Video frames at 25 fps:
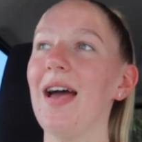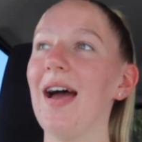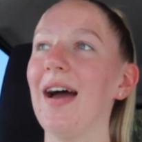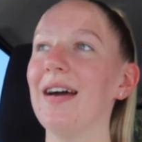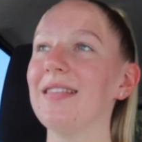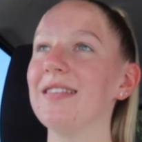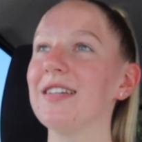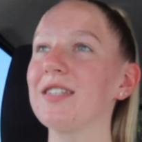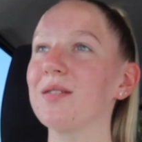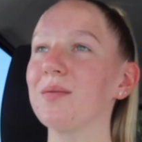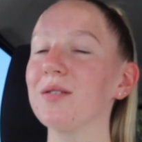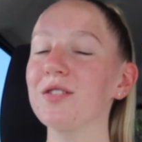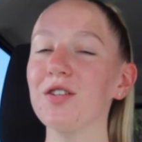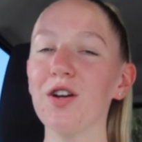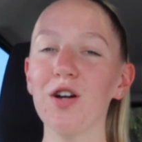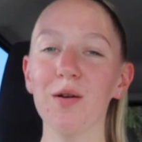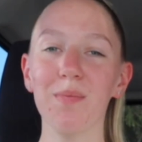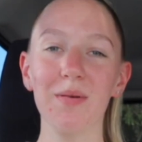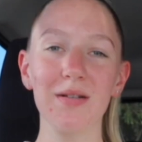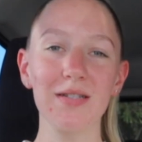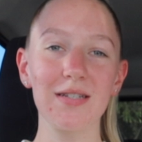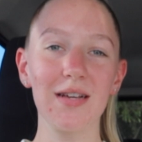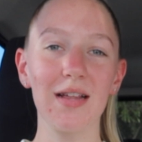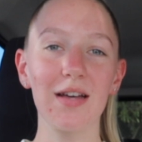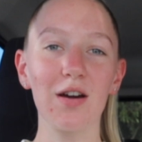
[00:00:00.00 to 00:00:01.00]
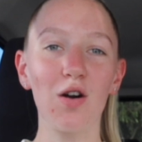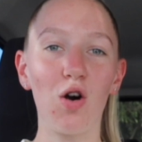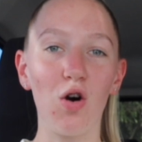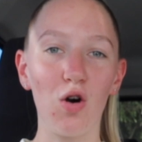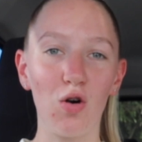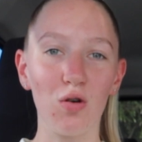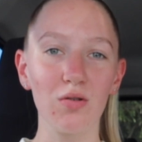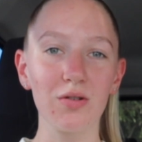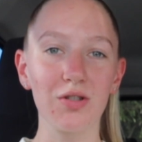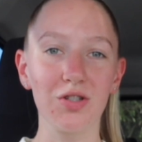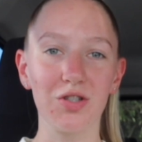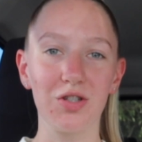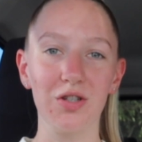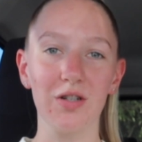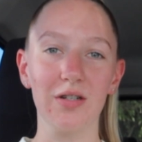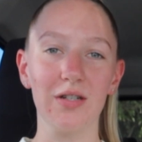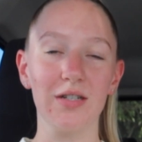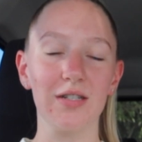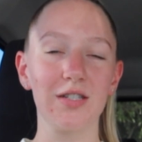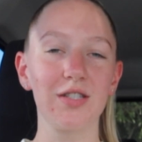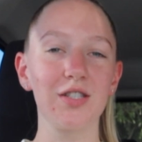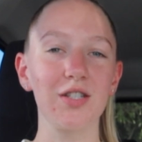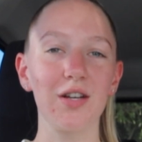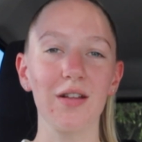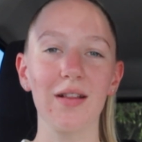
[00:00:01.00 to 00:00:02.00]
And this was open to like all
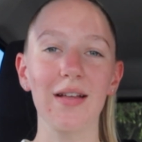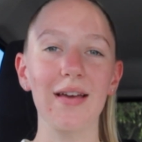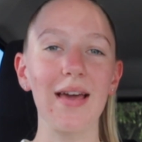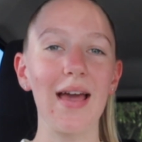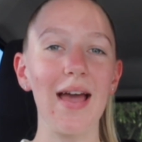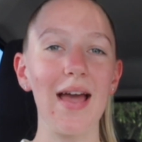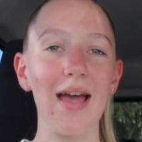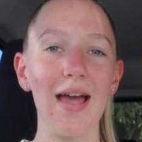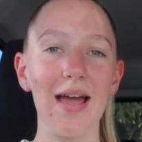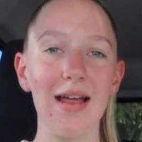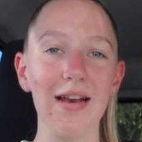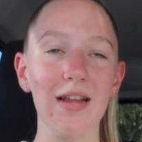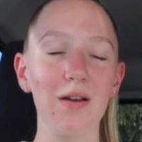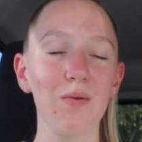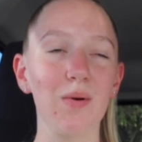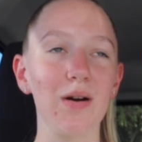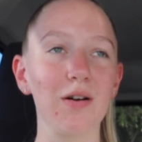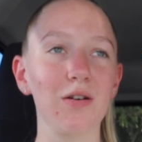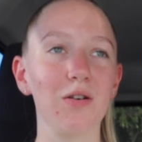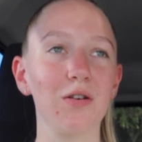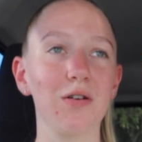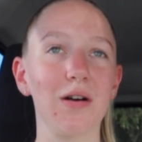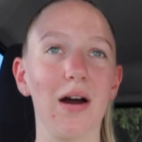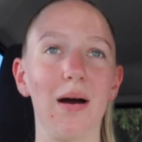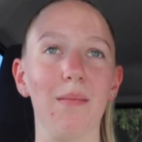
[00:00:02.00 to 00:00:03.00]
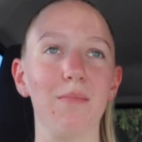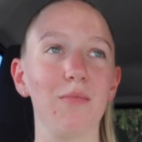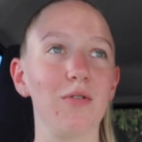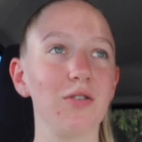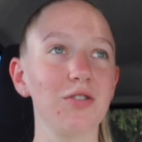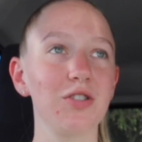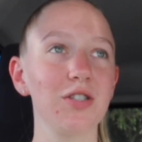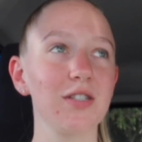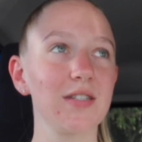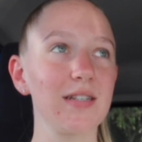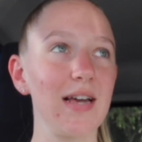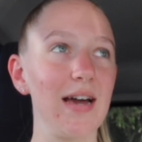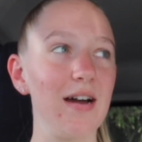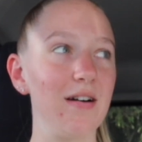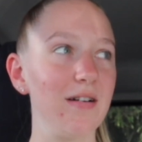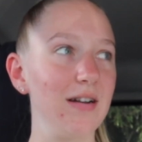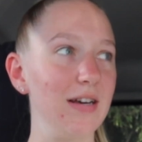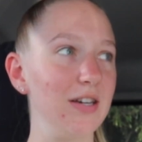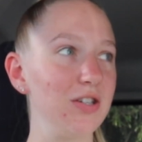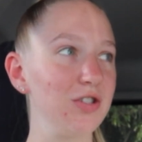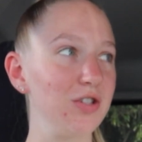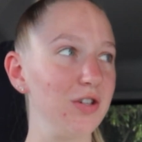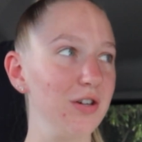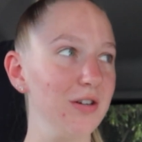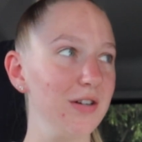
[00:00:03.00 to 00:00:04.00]
students, so like anyone could come, not just
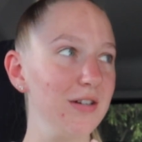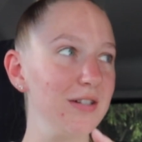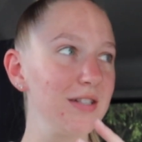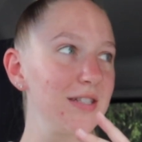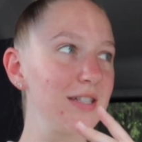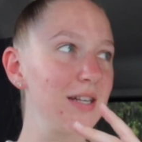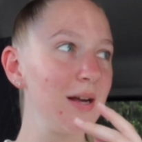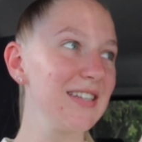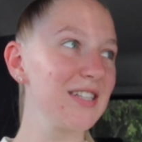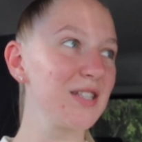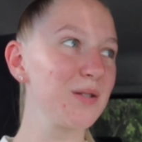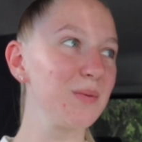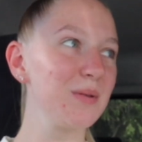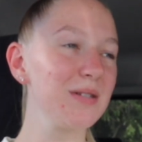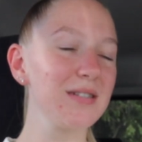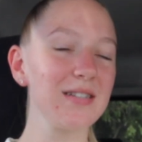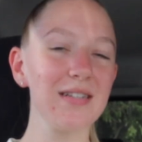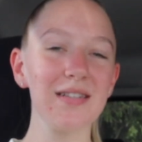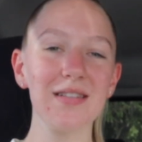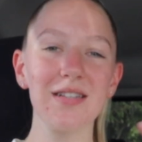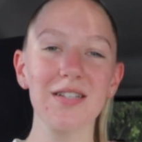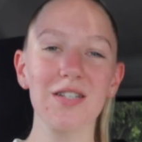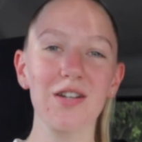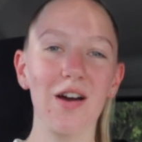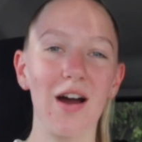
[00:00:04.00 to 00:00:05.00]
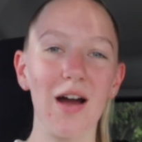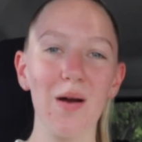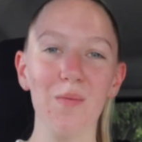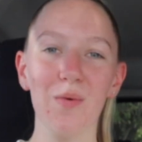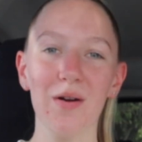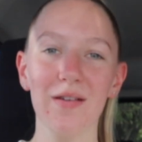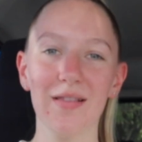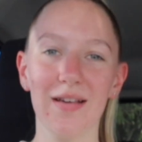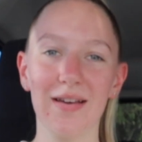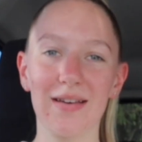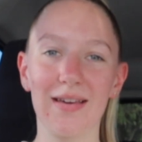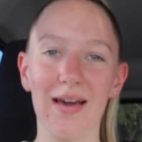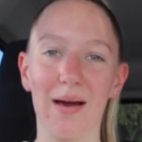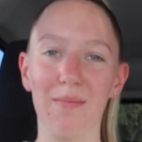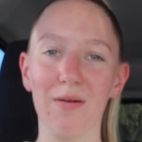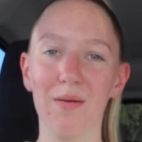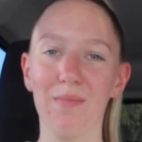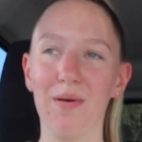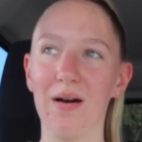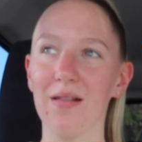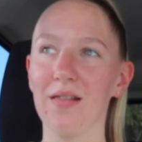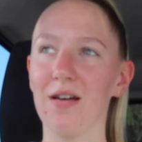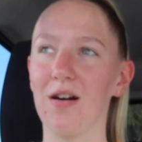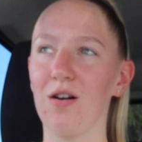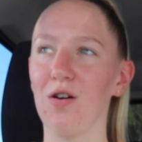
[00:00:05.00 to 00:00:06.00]
KOD students. This was in the time when like Gabby
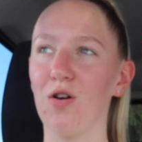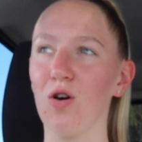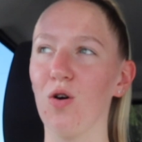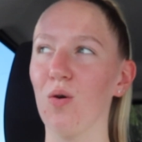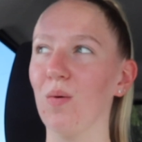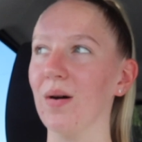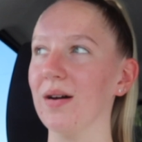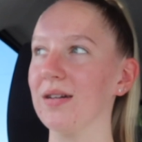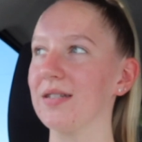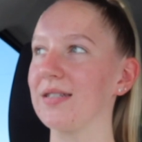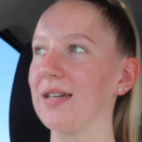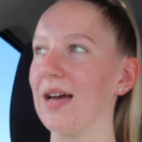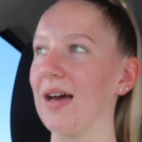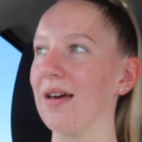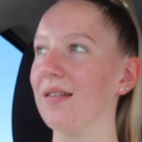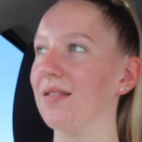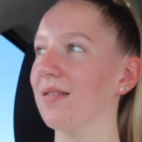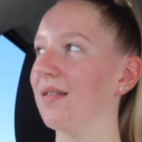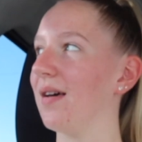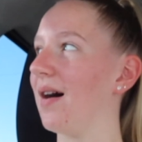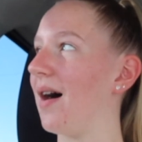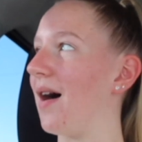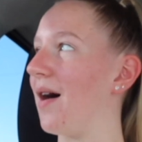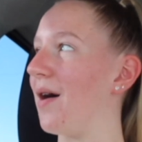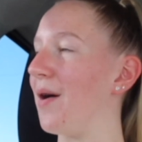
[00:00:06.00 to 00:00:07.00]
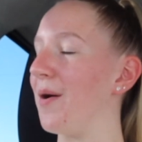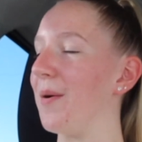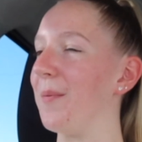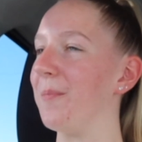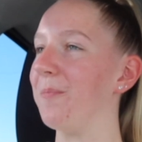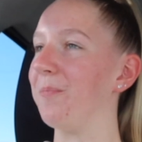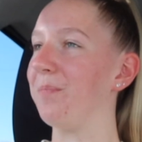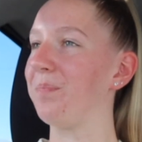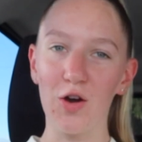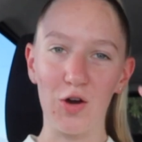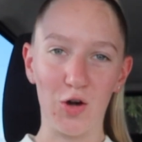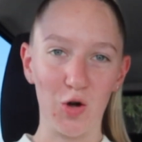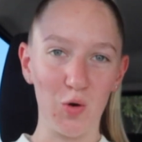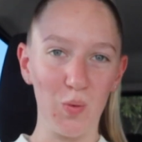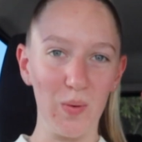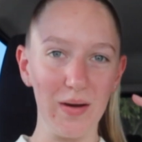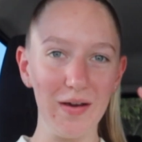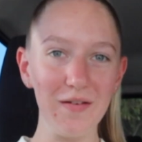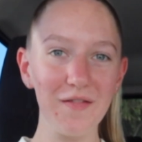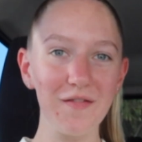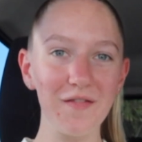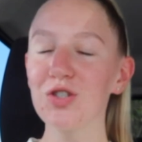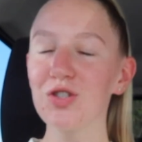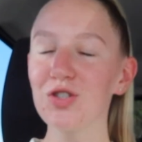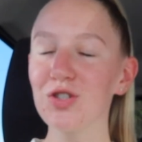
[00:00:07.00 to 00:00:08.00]
Butler always had her quiff.